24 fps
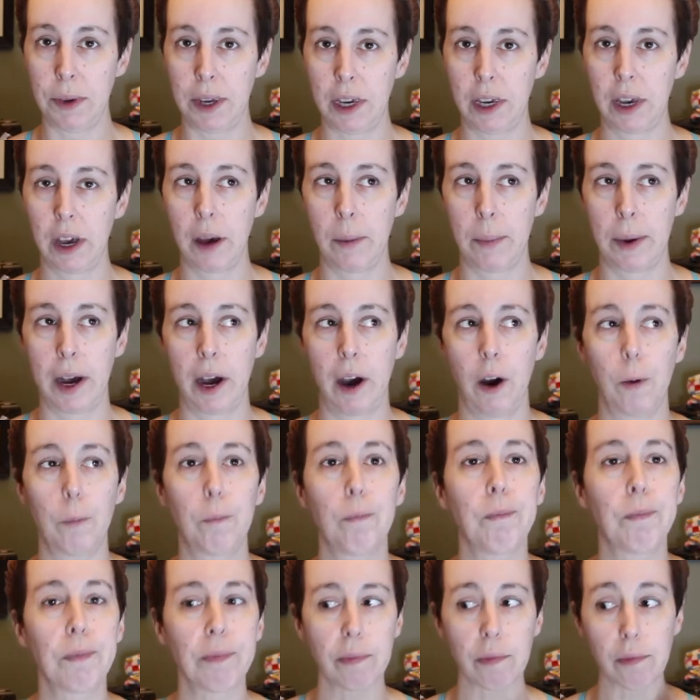me about
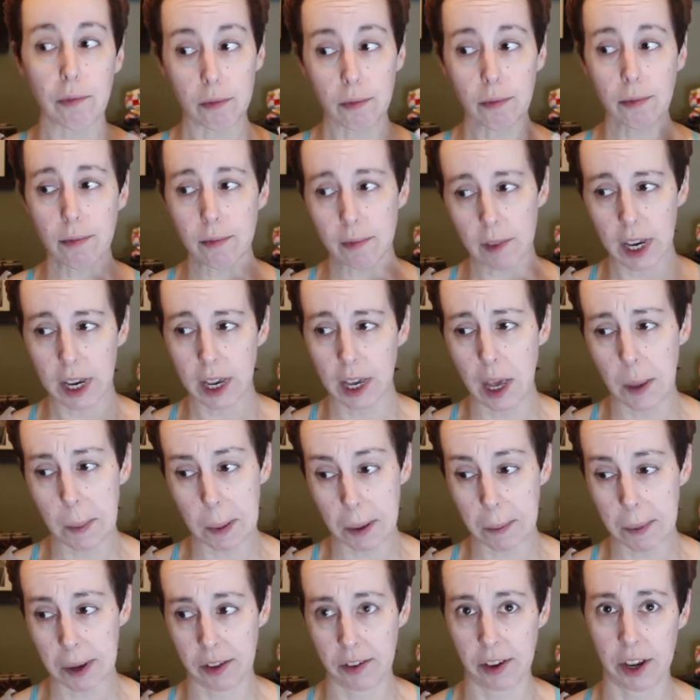
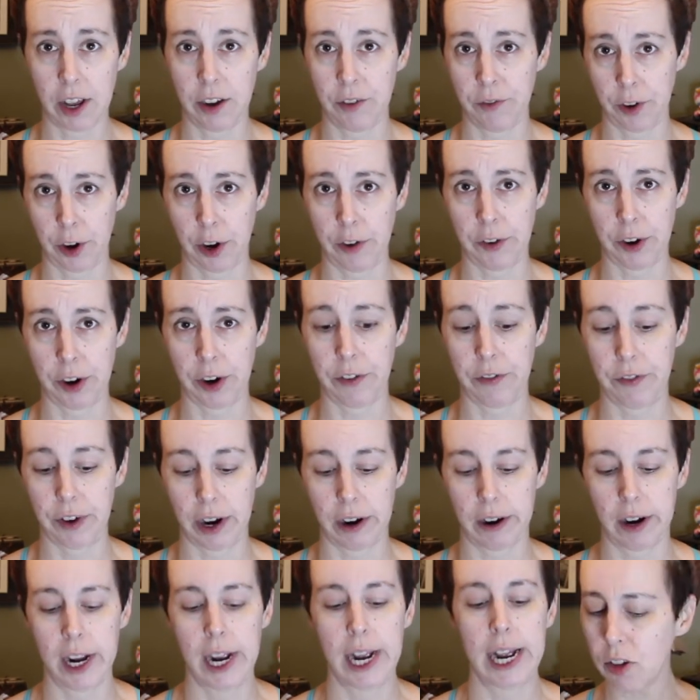keeping my skin very, very
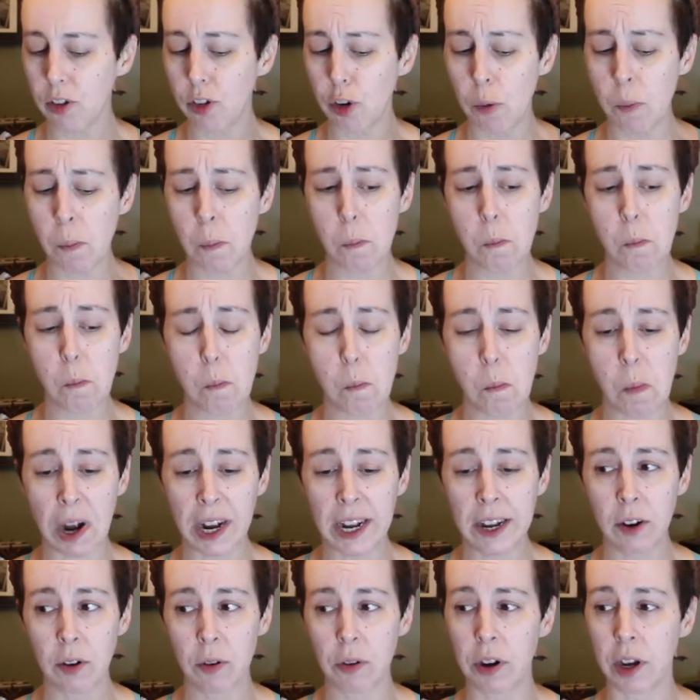fair. So
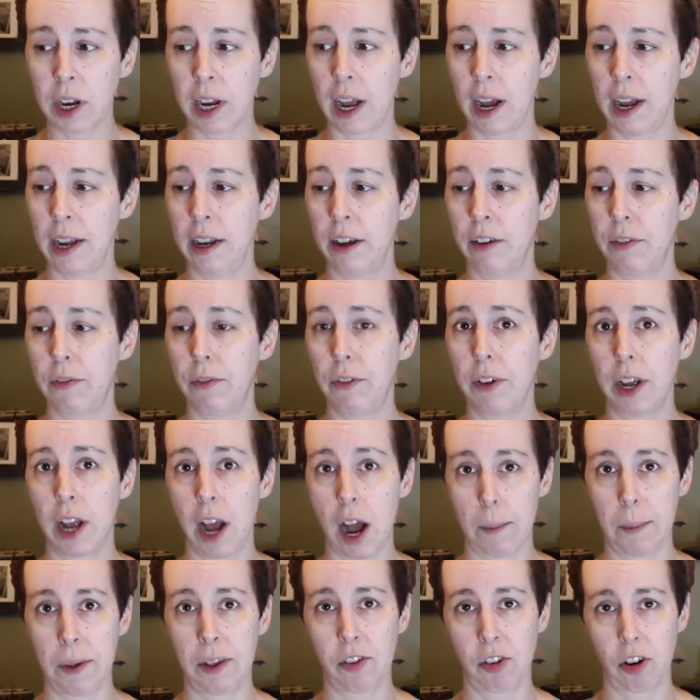my Nona kind of
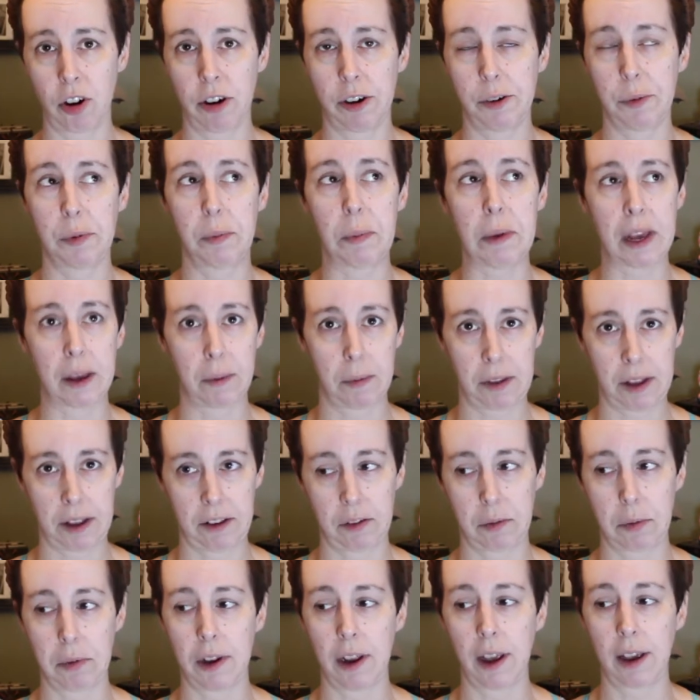got me started with being
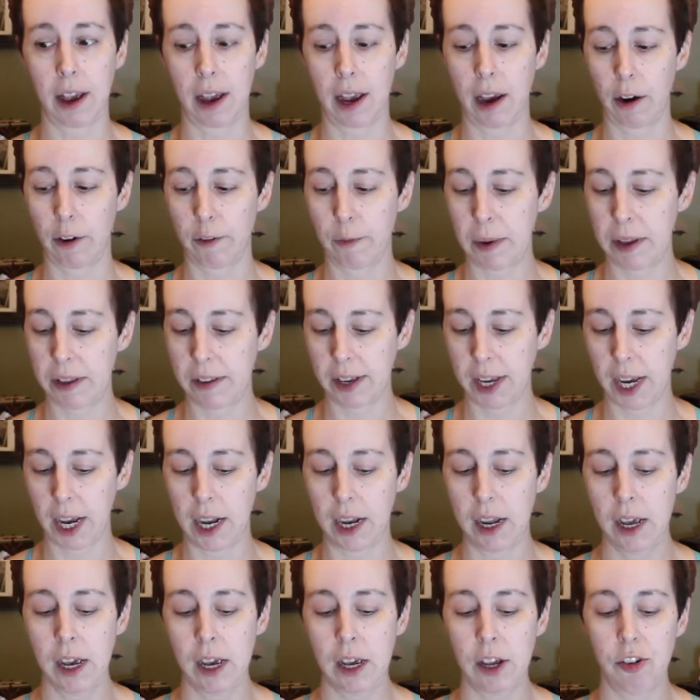obsessed with taking care of my
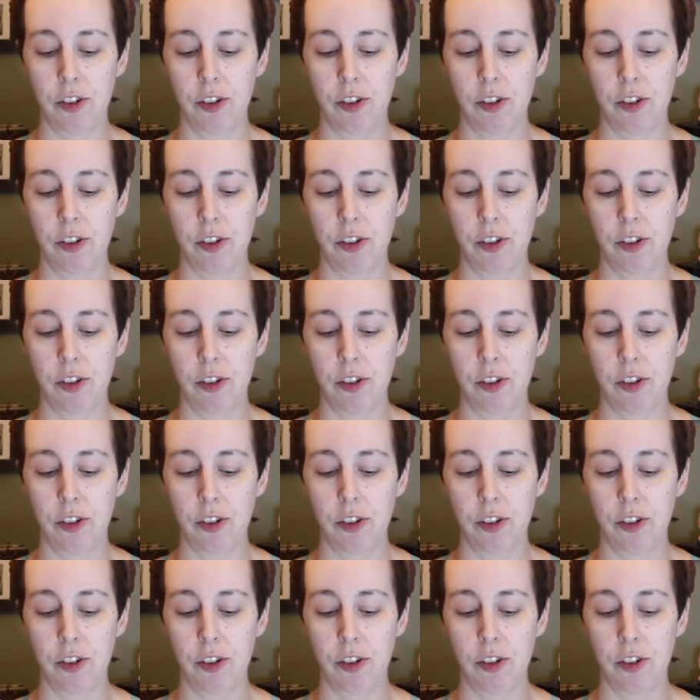skin.